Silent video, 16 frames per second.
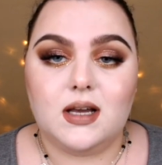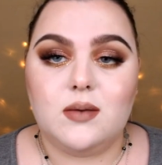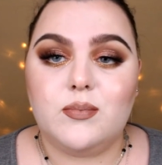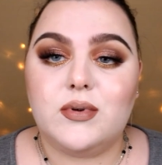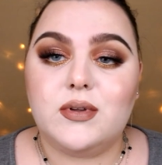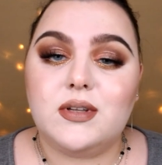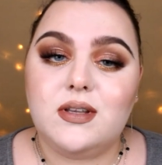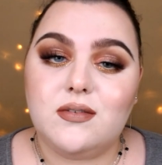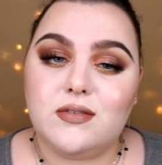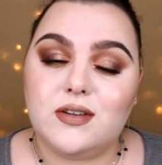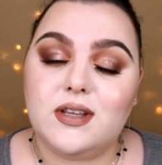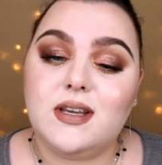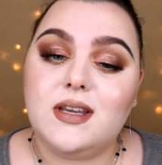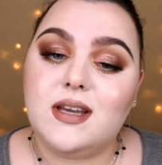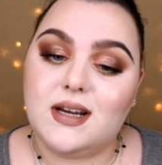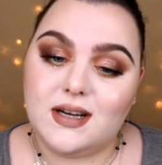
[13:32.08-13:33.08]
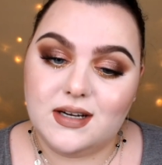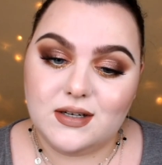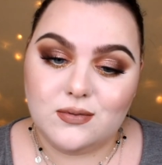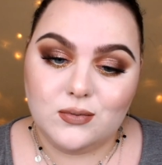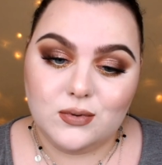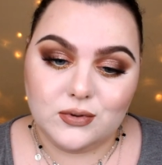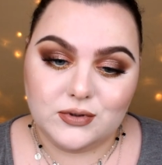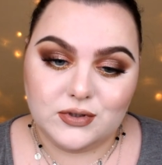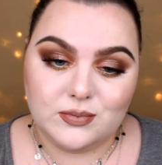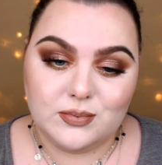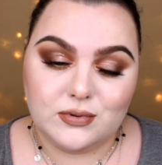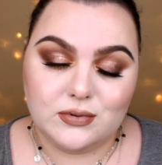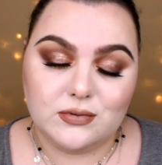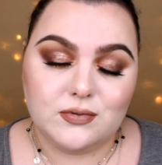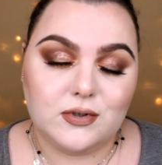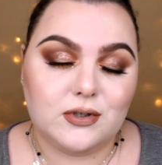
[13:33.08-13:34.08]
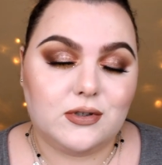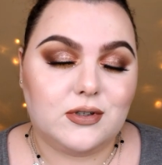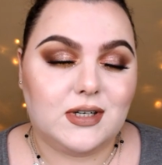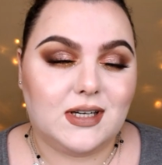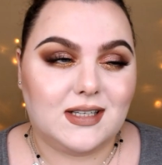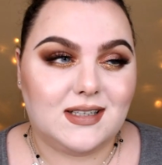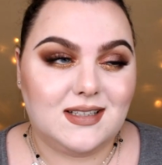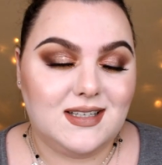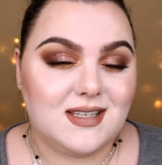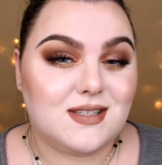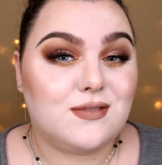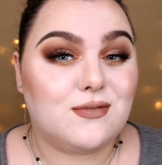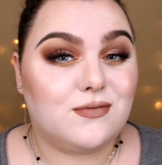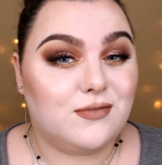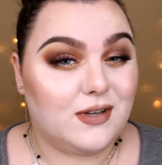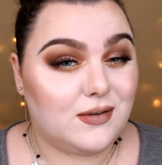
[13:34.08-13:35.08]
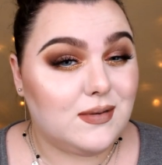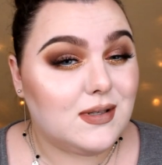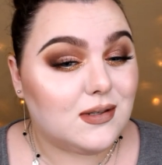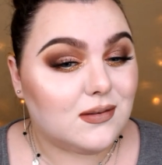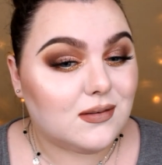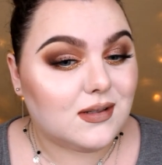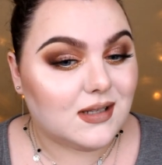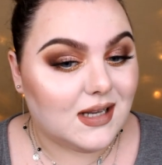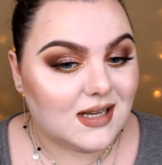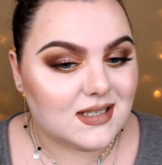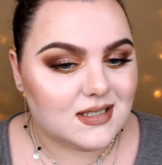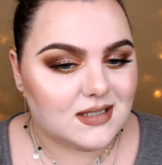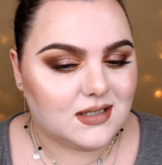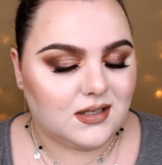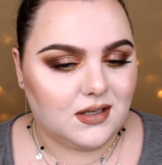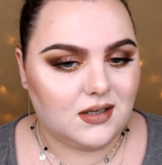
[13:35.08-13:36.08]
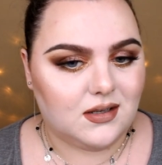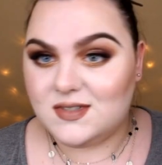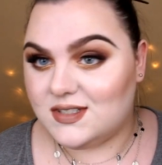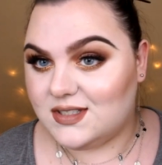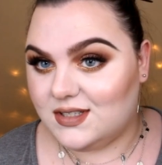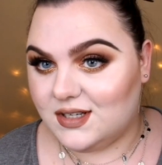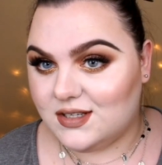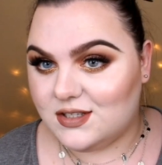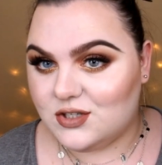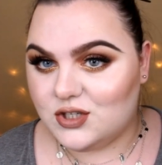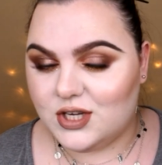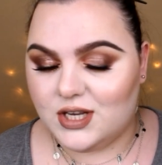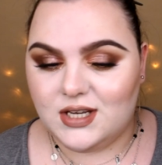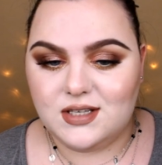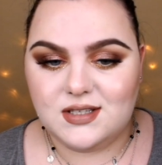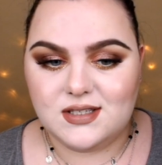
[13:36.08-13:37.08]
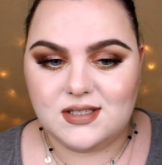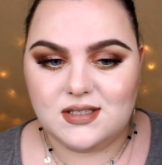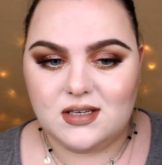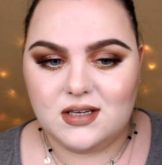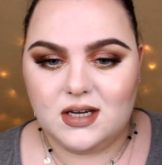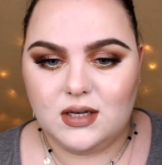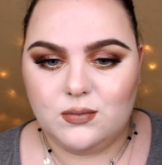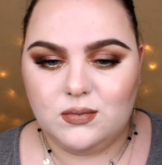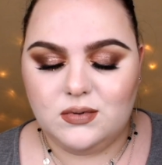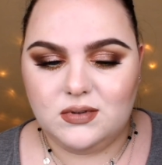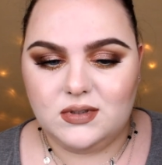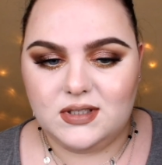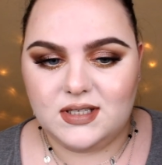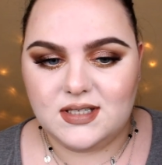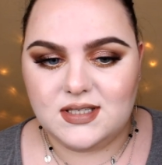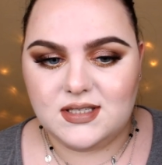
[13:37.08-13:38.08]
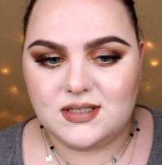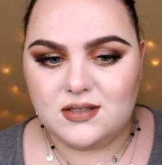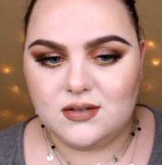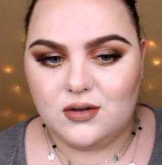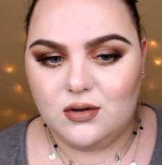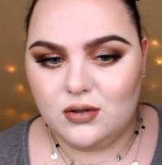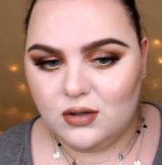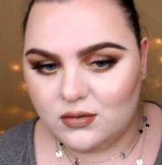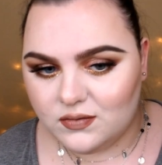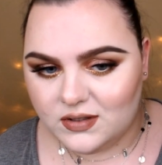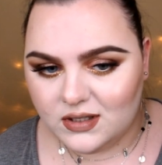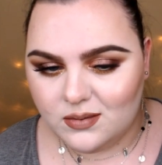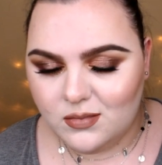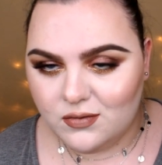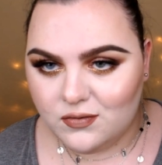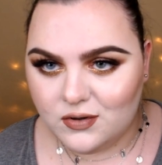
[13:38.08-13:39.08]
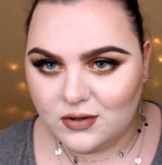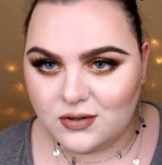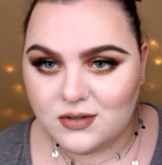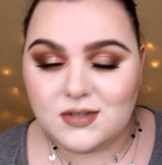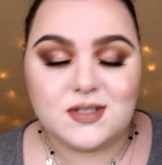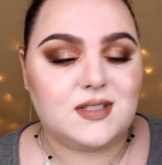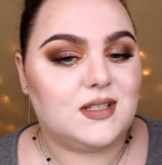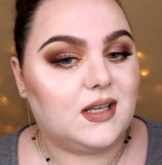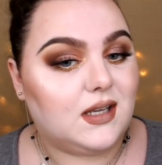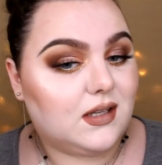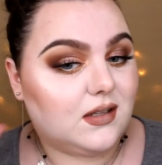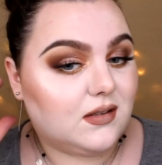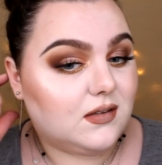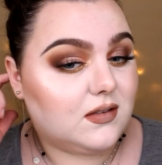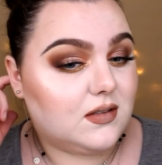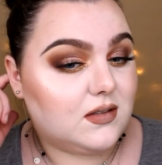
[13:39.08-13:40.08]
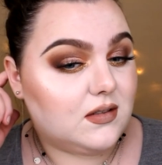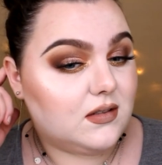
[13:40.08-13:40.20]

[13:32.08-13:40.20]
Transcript: I believe they are waterproof, or at least very long lasting. 6 shades. I will test all of them, of course, and